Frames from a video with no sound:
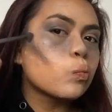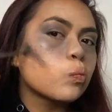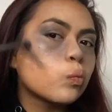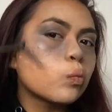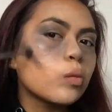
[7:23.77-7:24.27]

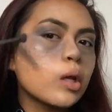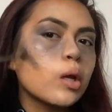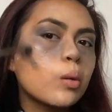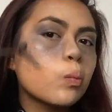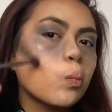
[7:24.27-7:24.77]

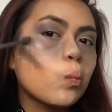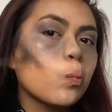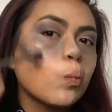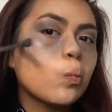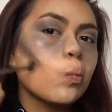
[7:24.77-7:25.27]

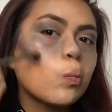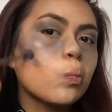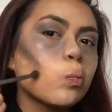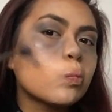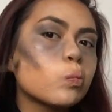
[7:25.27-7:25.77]

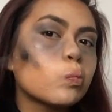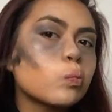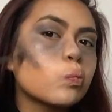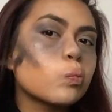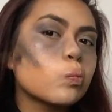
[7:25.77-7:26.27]

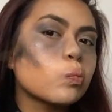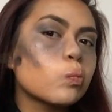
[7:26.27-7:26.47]
(no one is talking)